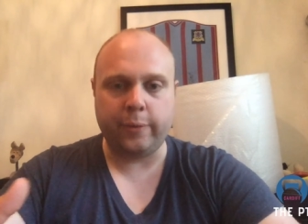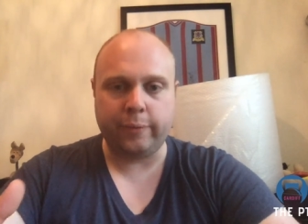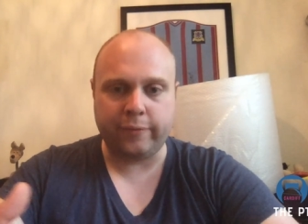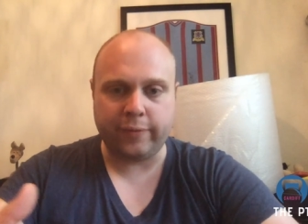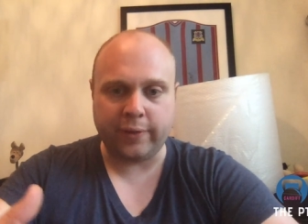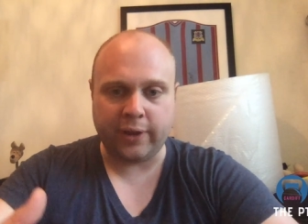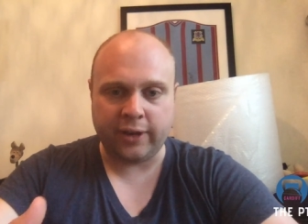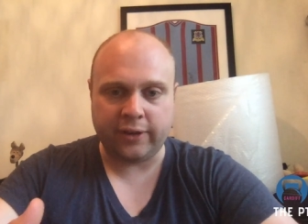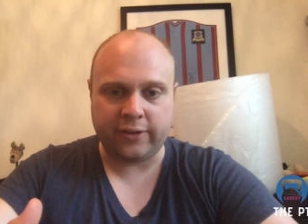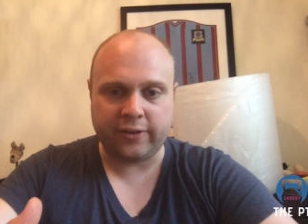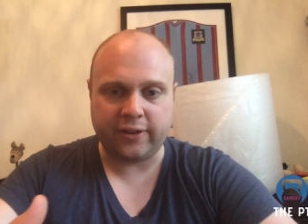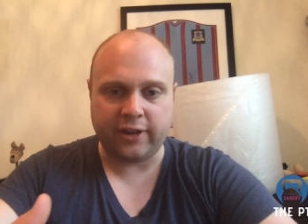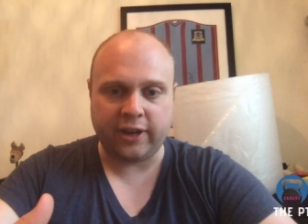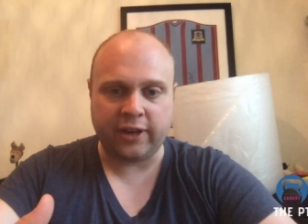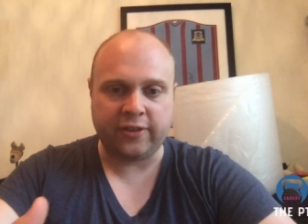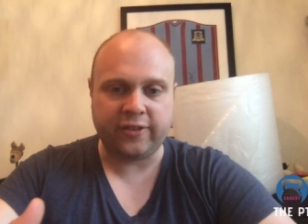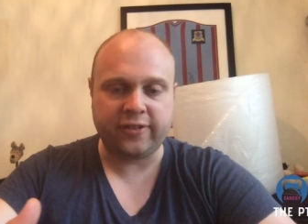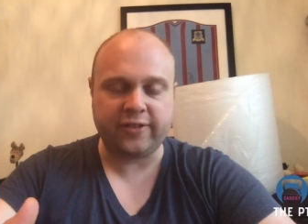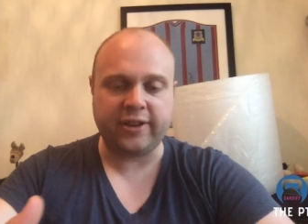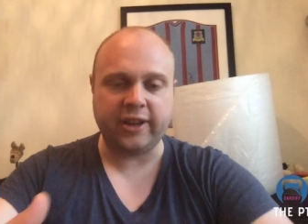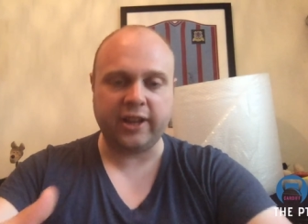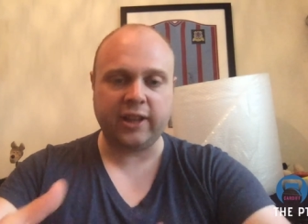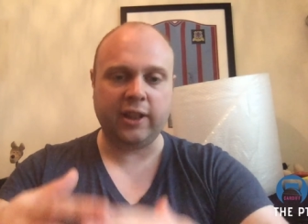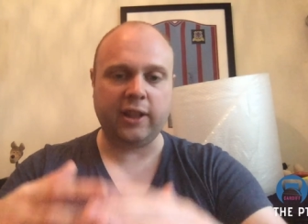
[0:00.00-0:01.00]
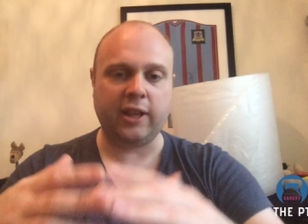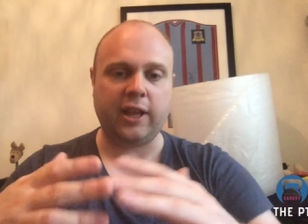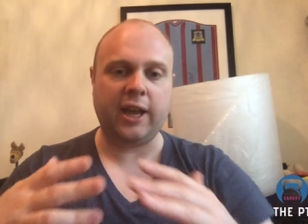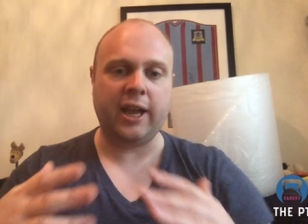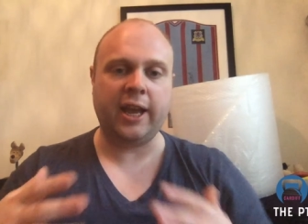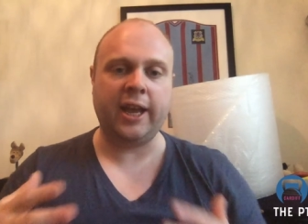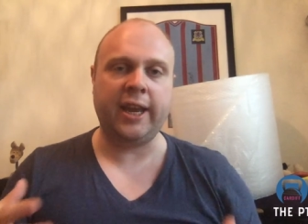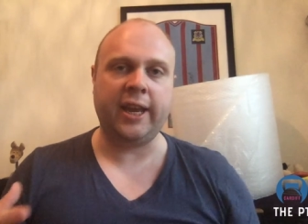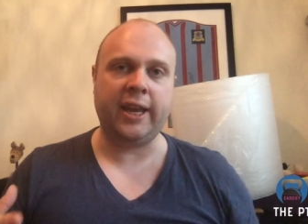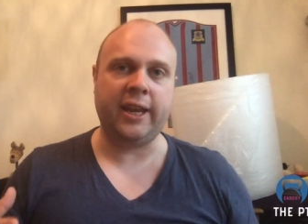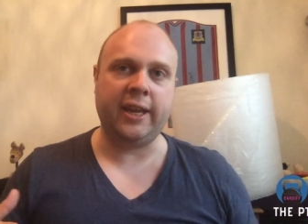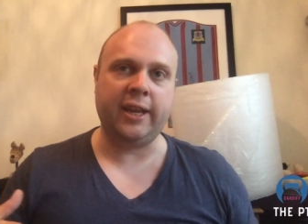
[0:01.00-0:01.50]
it's it's still
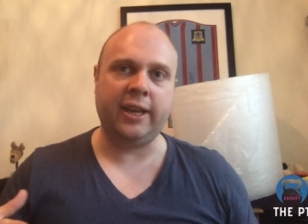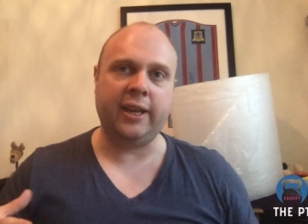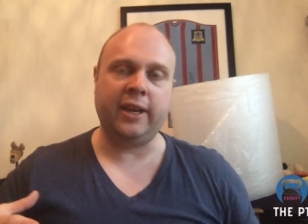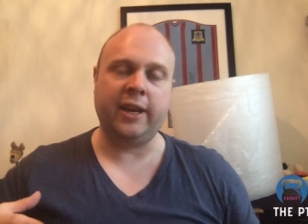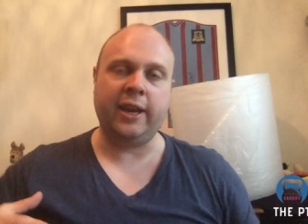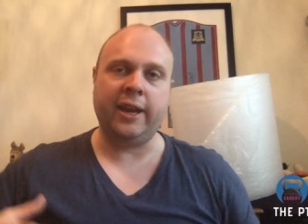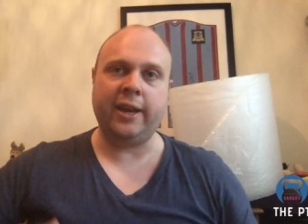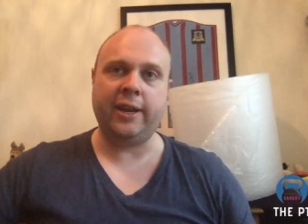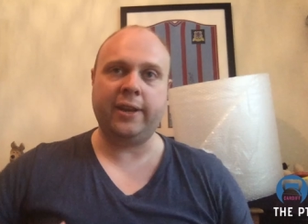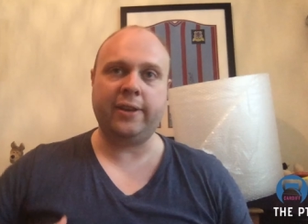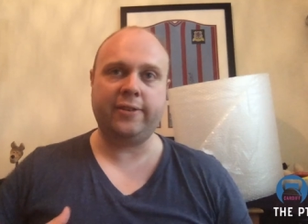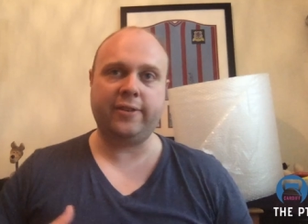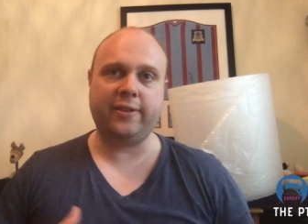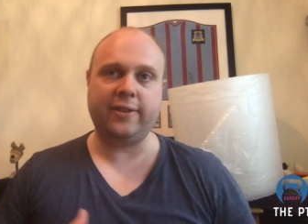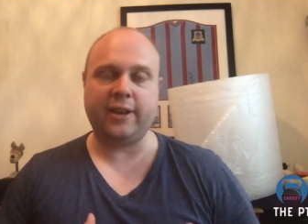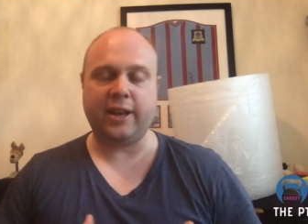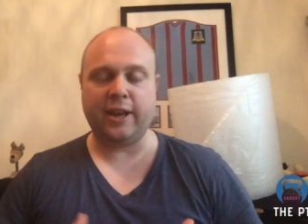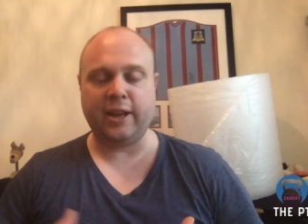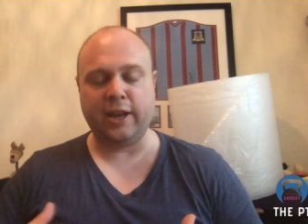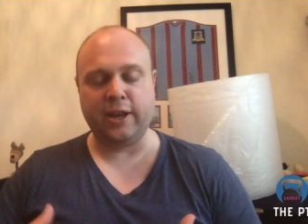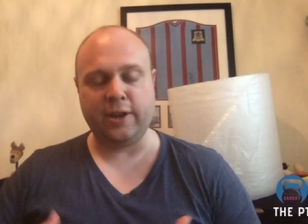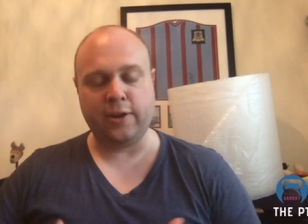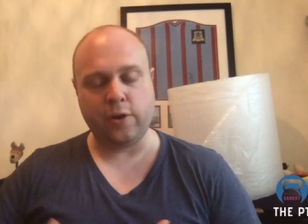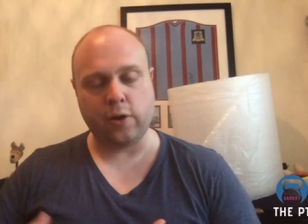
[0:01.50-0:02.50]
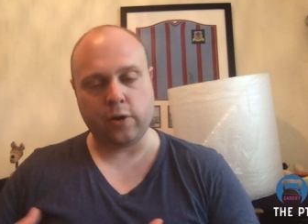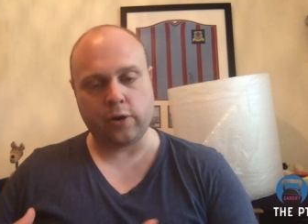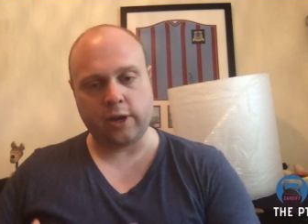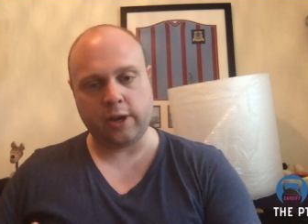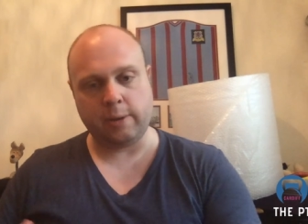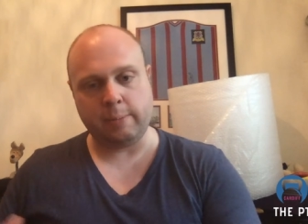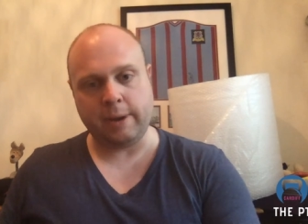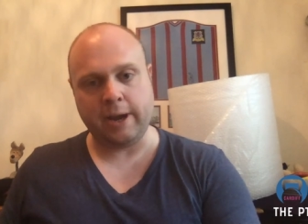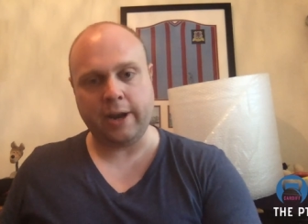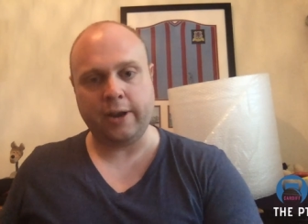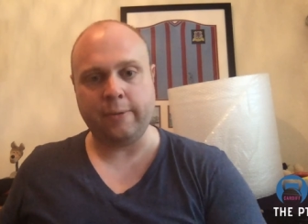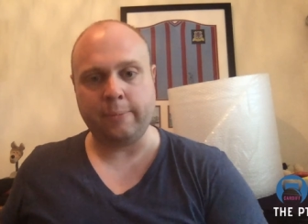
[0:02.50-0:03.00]
a it's knocking
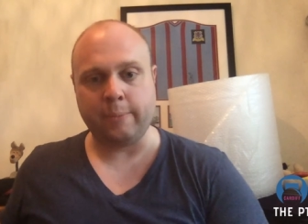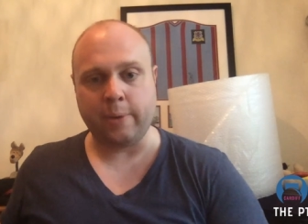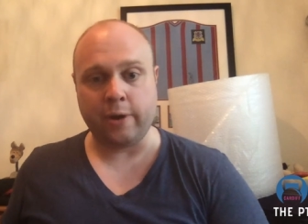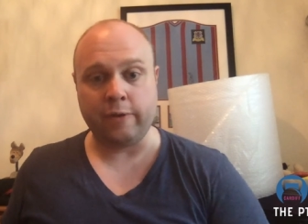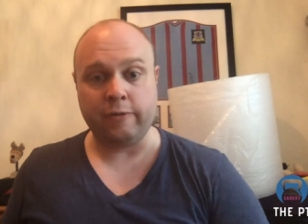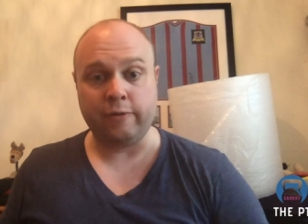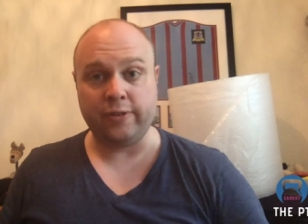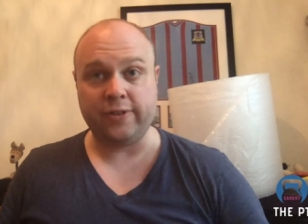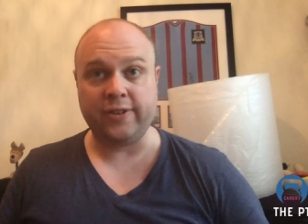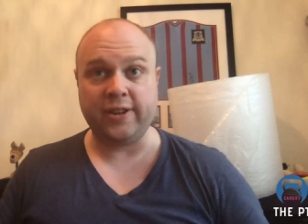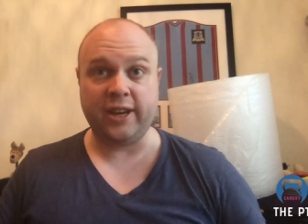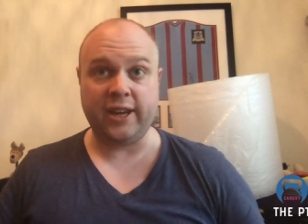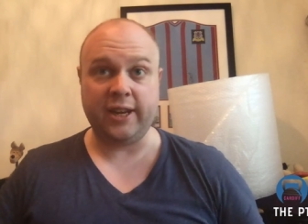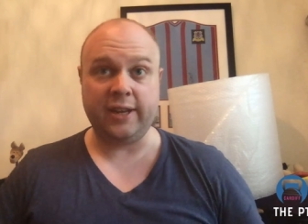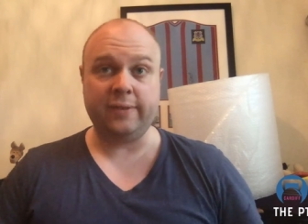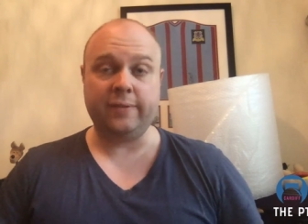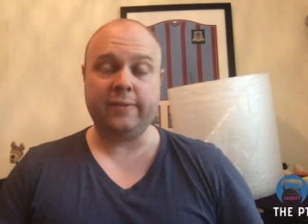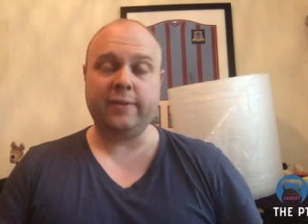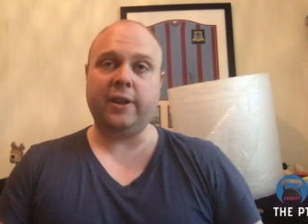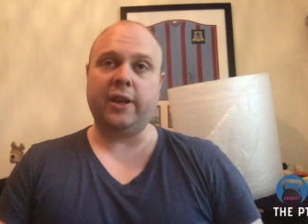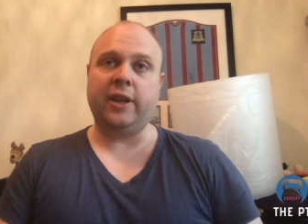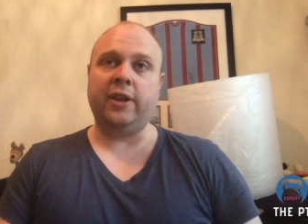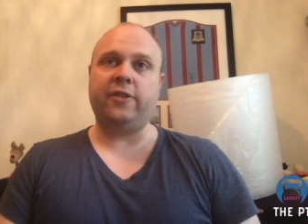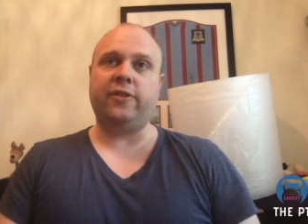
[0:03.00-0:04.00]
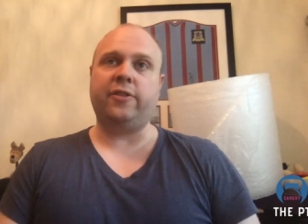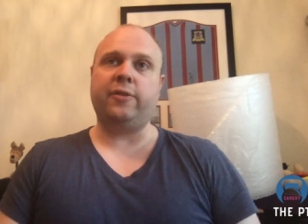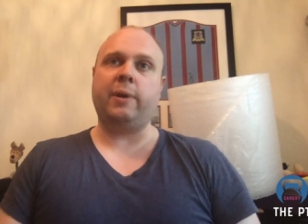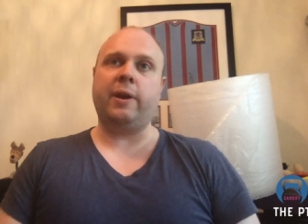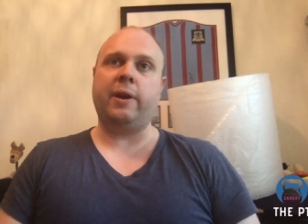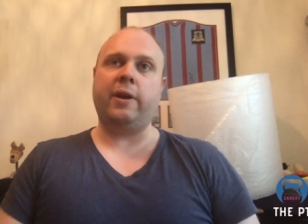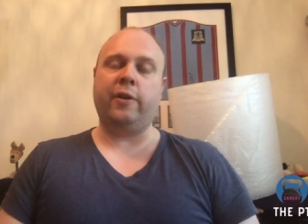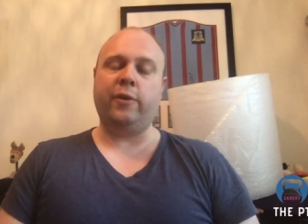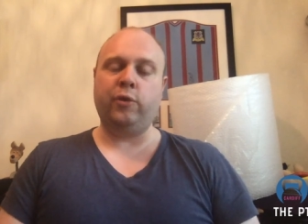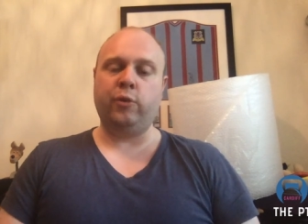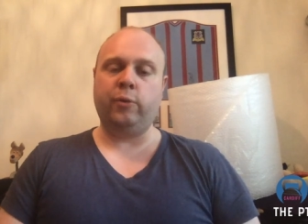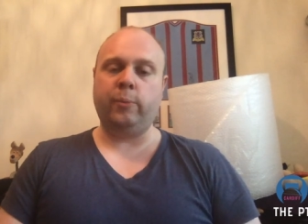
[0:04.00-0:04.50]
me out of my routine as to where
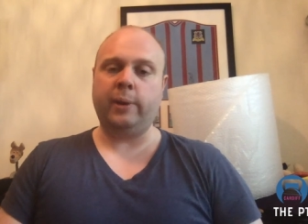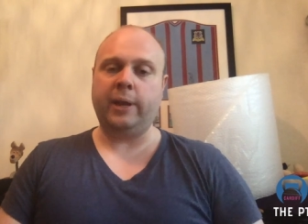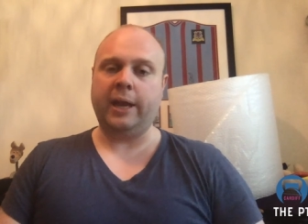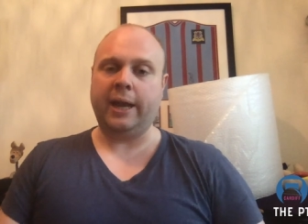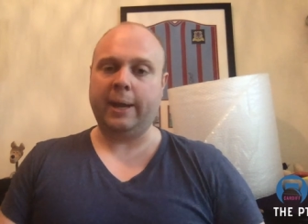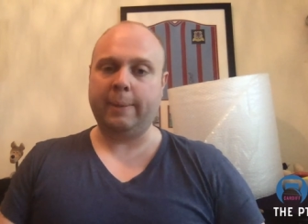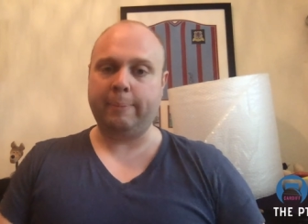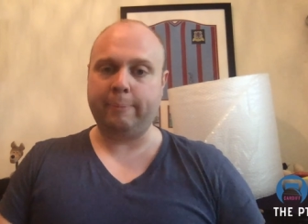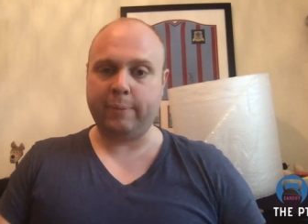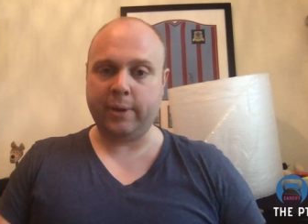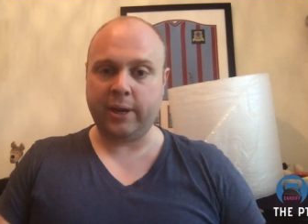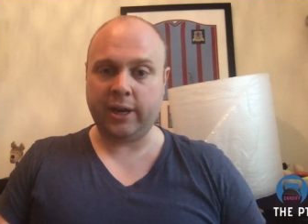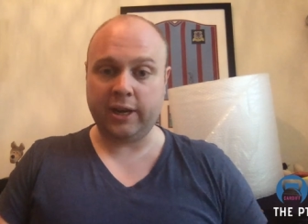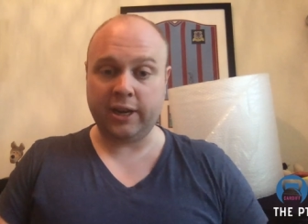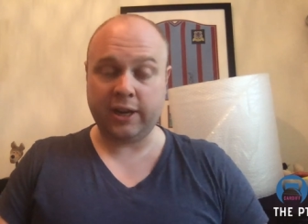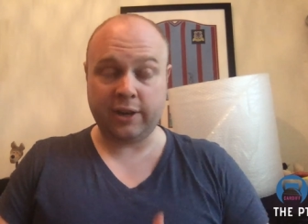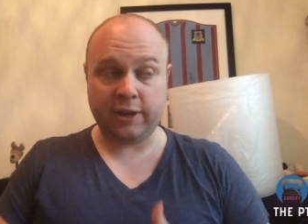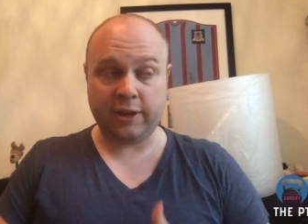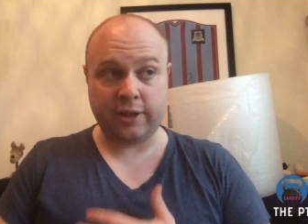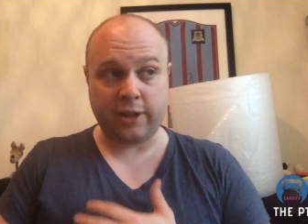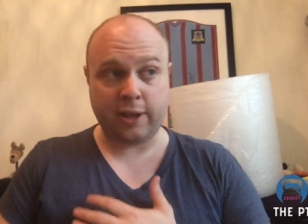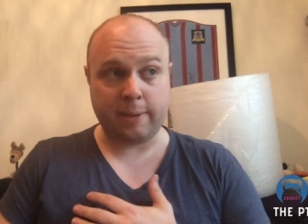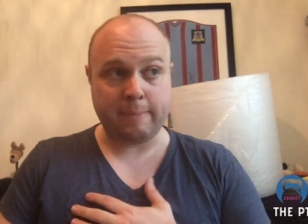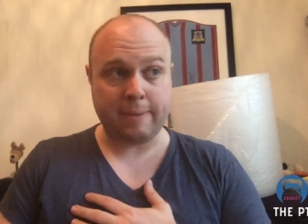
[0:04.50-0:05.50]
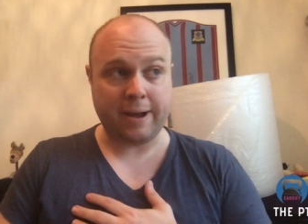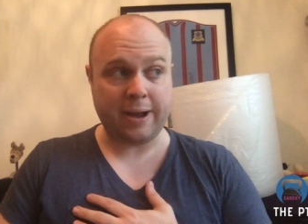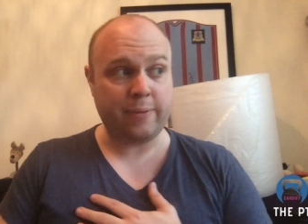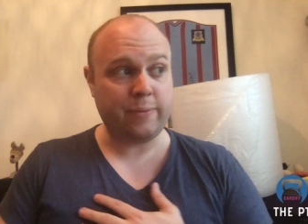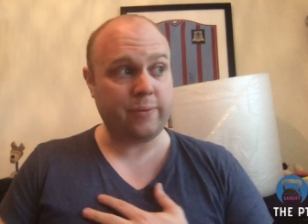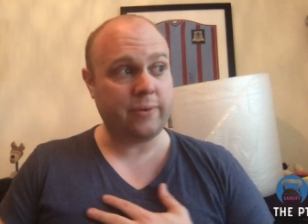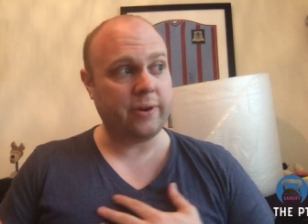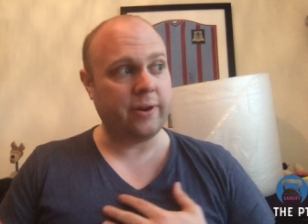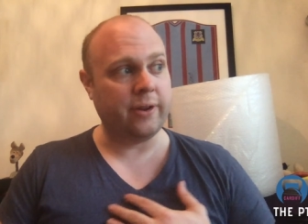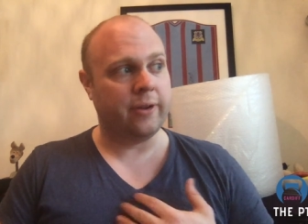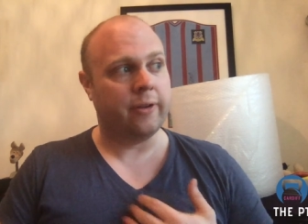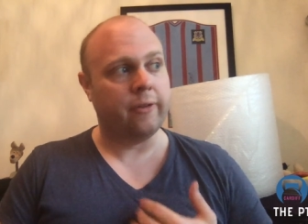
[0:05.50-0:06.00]
I normally have been. And the
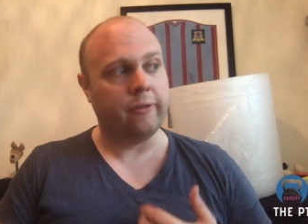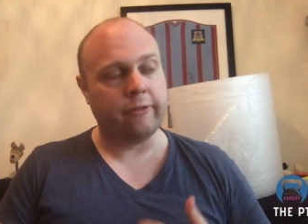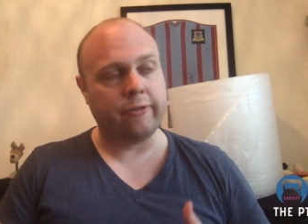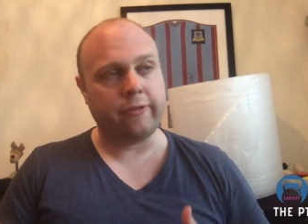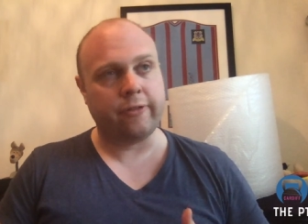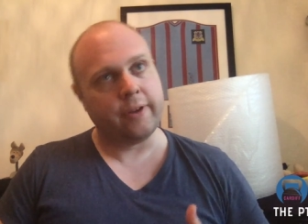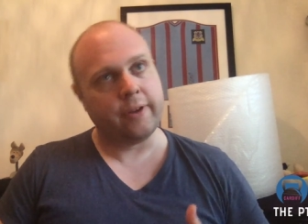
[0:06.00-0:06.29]
amount of,